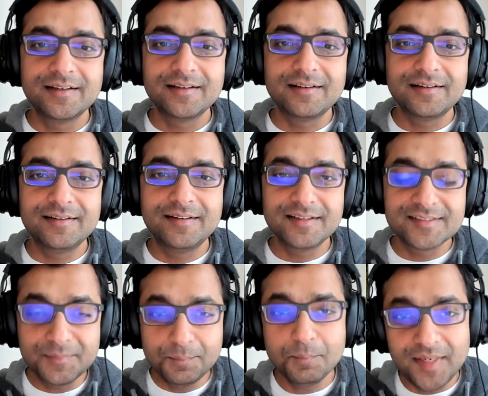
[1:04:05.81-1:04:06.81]
uh,
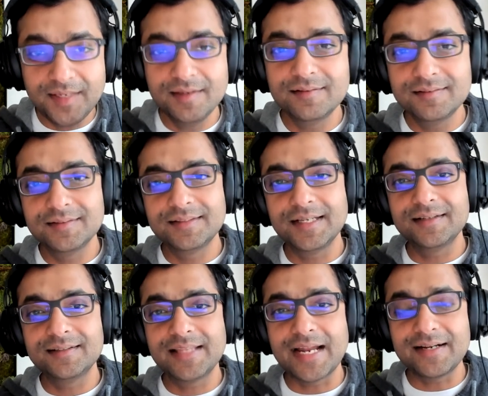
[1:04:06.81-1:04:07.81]
doesn't mean
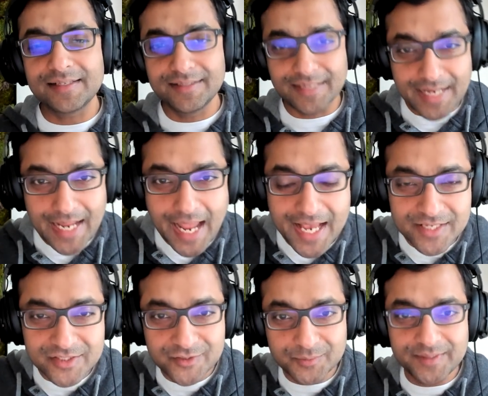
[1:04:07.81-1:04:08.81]
that that
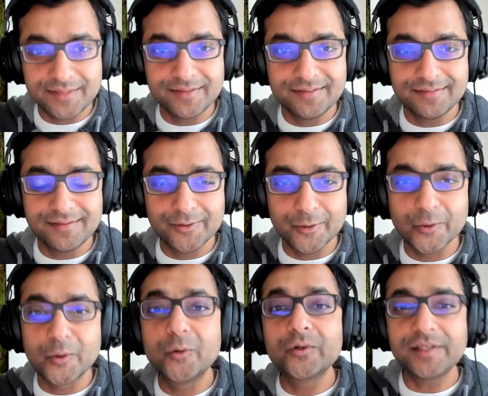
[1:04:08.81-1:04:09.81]
has to be
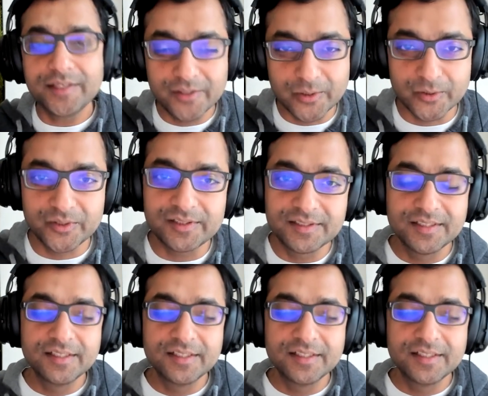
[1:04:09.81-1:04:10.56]
your only goal.